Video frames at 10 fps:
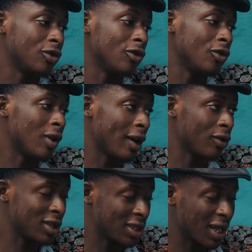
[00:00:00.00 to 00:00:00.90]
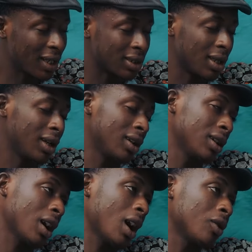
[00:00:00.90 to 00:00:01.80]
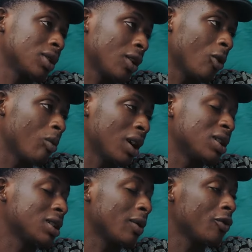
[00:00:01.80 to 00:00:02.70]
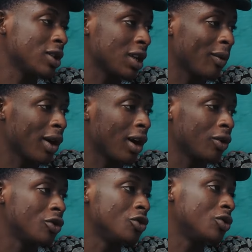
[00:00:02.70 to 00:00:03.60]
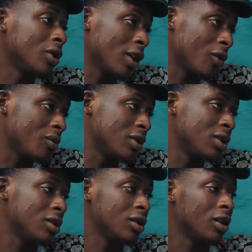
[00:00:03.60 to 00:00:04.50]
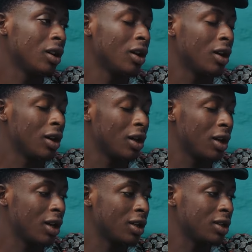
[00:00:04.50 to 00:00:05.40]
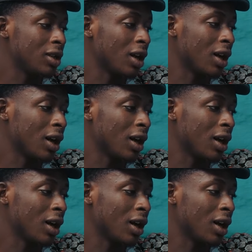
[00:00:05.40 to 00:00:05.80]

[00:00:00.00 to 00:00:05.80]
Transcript: Though I was here as a house help, but some way somehow you used to help me. And